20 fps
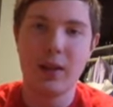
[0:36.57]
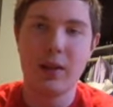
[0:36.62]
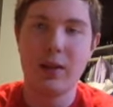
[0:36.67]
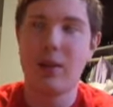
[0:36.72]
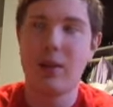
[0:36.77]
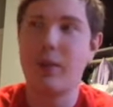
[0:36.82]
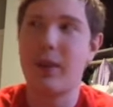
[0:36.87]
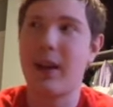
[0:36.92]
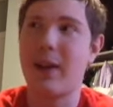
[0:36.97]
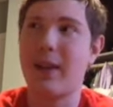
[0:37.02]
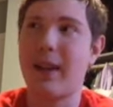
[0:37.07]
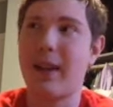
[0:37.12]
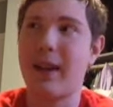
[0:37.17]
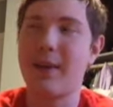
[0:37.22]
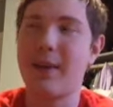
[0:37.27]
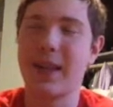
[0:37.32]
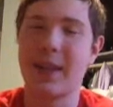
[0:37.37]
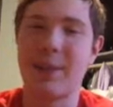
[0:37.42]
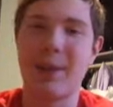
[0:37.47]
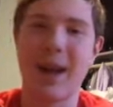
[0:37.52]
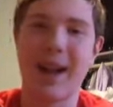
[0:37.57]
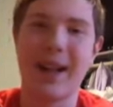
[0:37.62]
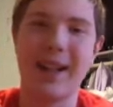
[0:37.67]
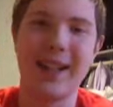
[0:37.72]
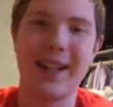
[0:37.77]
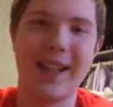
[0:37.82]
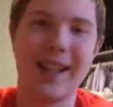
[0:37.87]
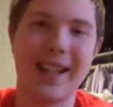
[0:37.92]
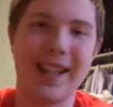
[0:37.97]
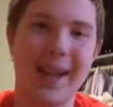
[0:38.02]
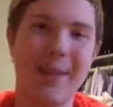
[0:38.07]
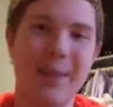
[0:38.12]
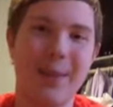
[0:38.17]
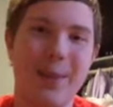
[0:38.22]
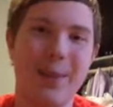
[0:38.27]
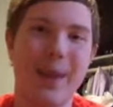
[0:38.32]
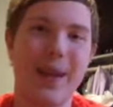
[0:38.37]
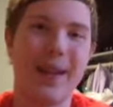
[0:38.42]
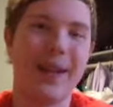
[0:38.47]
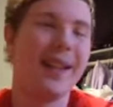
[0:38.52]
Oh, wow, that, that was like back in December,
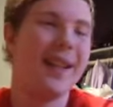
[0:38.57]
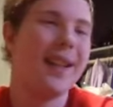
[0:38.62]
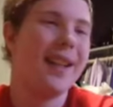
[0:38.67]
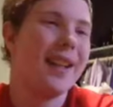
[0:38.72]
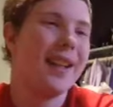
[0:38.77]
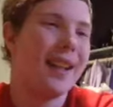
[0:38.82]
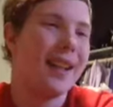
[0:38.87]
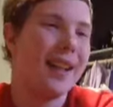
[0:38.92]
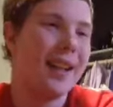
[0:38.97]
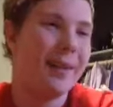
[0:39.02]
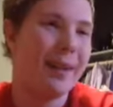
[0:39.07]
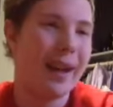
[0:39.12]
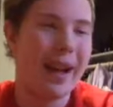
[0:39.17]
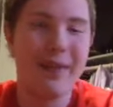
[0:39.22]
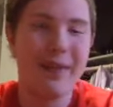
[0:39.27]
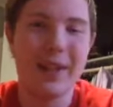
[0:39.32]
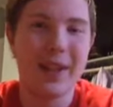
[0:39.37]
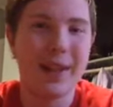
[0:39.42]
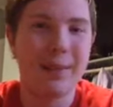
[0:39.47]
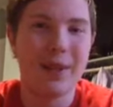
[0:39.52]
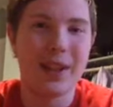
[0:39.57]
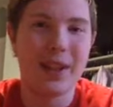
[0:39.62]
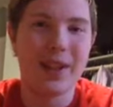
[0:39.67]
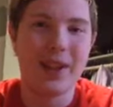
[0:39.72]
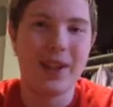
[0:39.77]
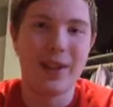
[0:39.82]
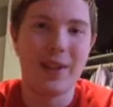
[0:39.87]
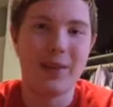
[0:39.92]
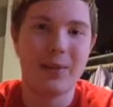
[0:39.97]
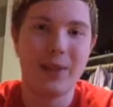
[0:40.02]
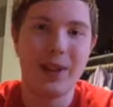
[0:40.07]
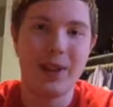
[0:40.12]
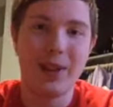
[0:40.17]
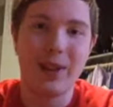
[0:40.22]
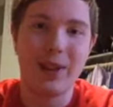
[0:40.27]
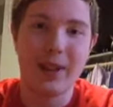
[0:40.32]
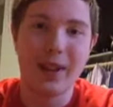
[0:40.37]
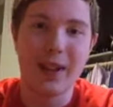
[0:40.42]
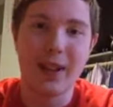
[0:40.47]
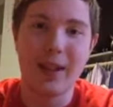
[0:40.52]
man. Um, I haven't done a prediction in a really
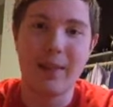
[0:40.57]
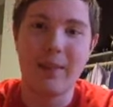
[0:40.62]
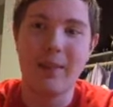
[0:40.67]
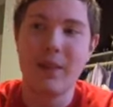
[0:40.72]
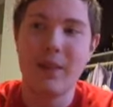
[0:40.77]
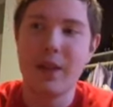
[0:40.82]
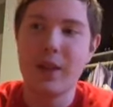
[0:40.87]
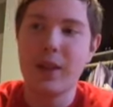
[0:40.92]
long time.